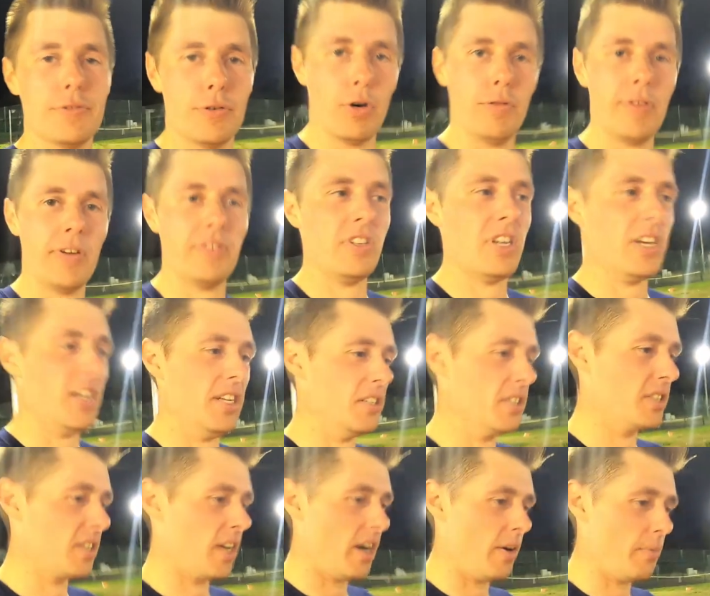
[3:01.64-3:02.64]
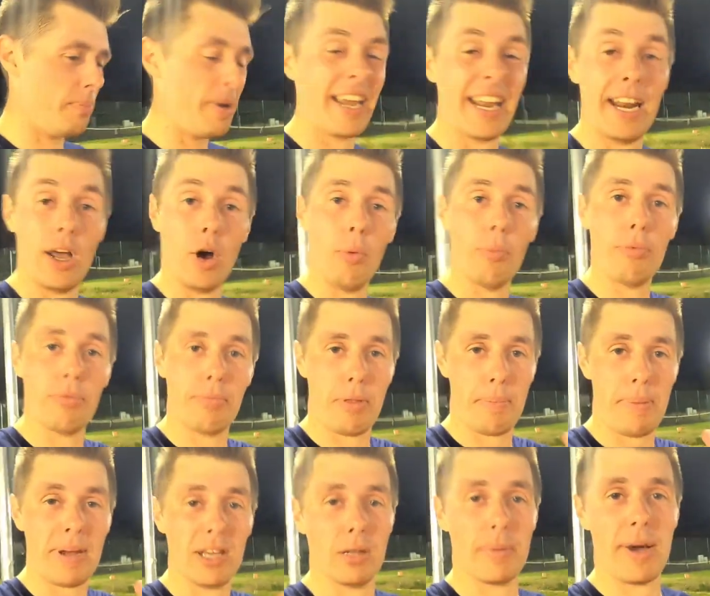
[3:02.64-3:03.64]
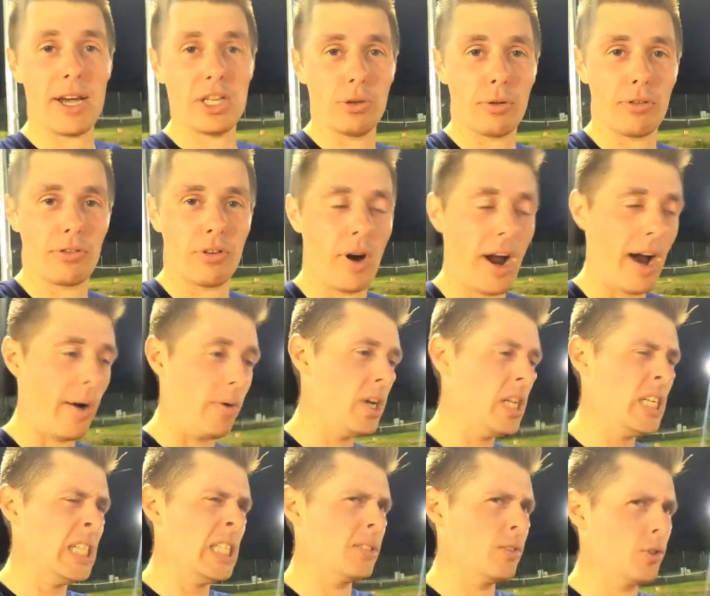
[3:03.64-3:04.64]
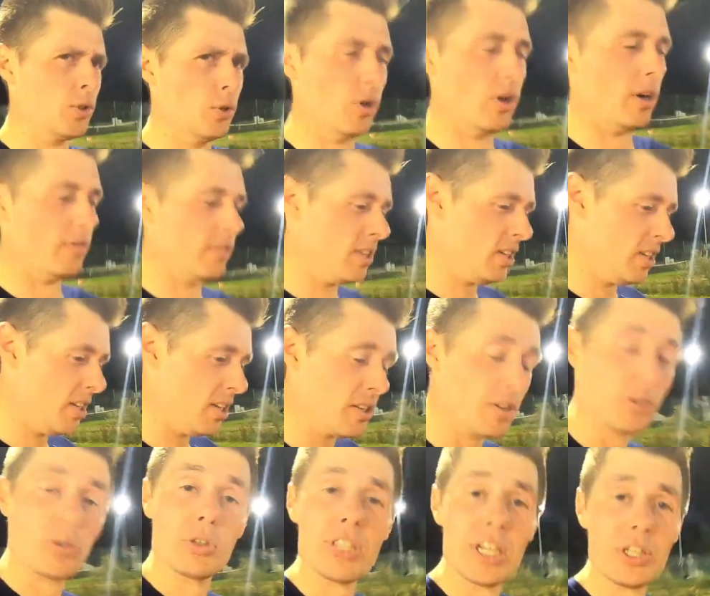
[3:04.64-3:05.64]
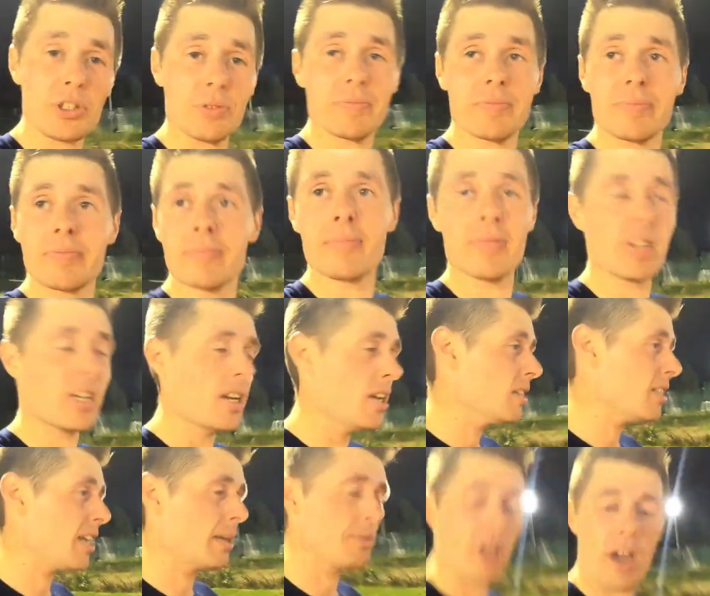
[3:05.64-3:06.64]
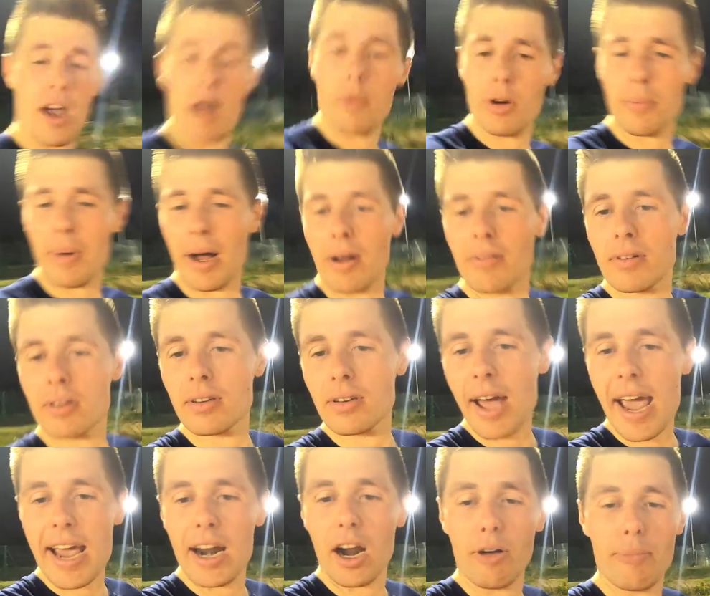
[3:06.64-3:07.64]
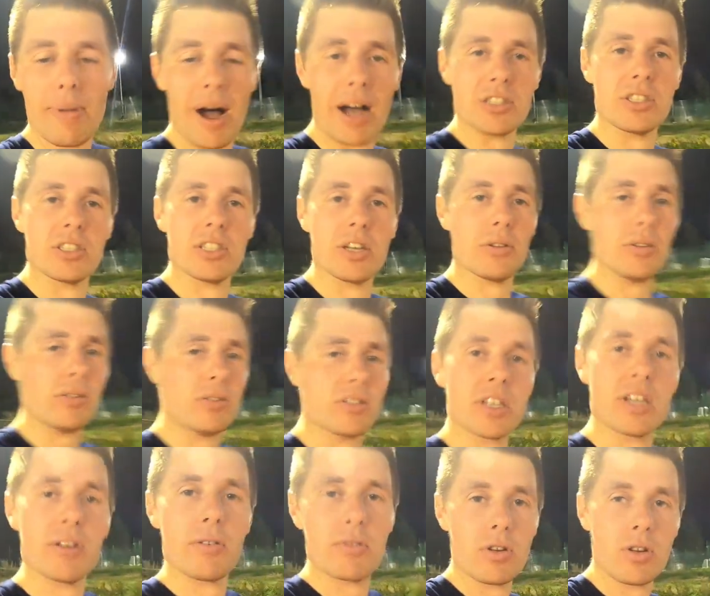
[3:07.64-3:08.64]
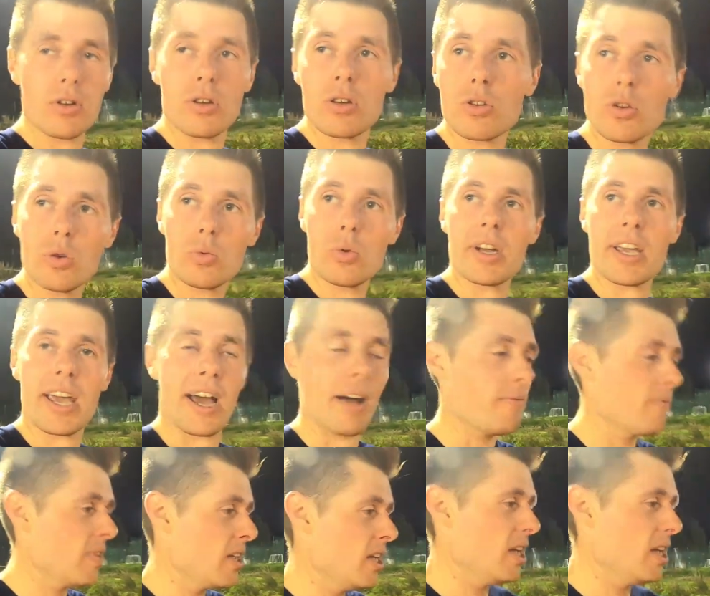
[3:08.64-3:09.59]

4:15s. So picking the pace up throughout, sort of. It was a good session. Time to go home. We're about 8.5 miles in total, so good workout.